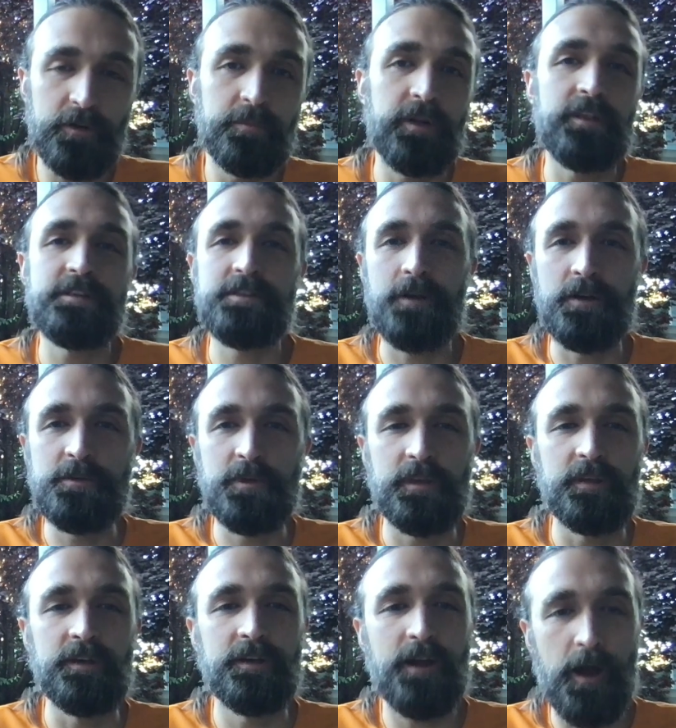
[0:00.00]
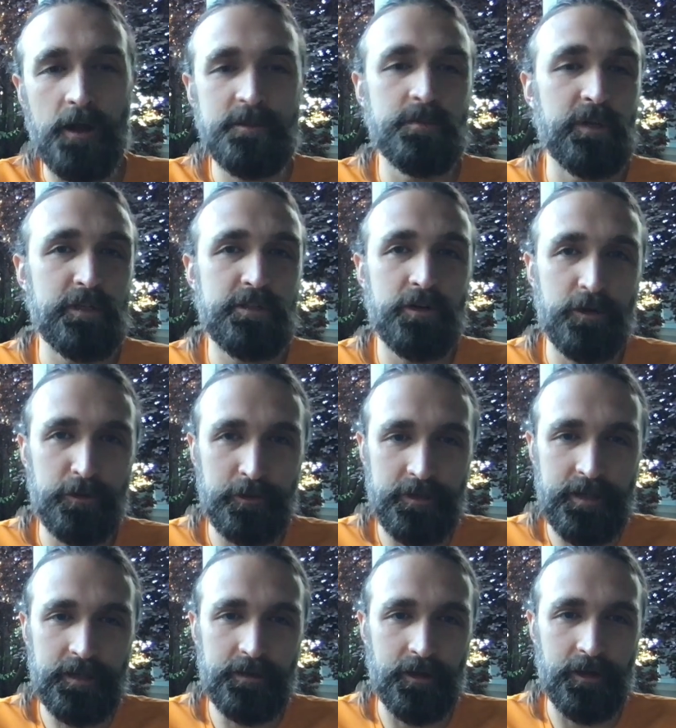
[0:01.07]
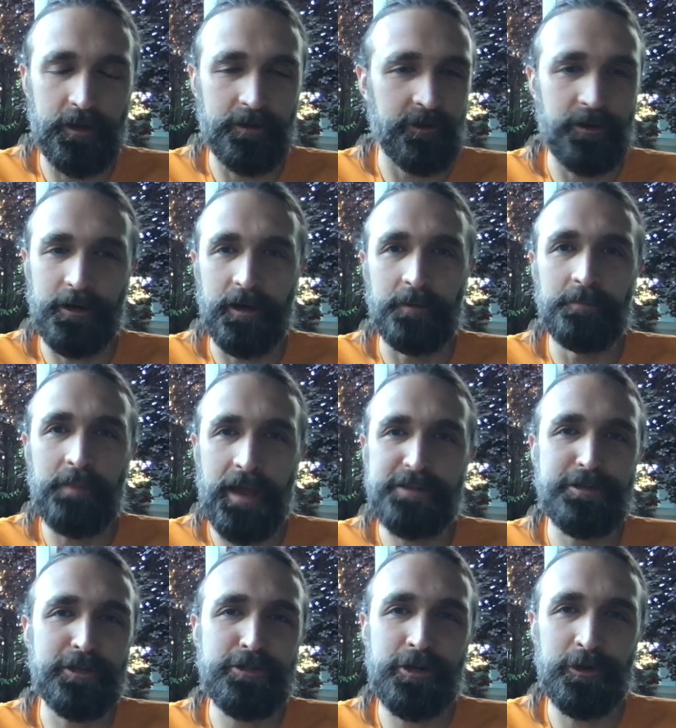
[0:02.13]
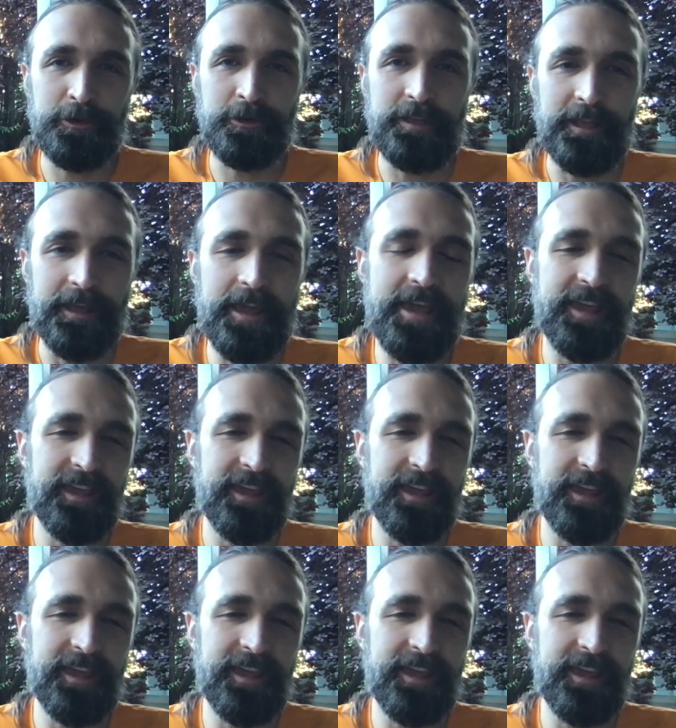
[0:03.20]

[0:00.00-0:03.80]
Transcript: but it starts with a cosmic turtle or a magic turtle day.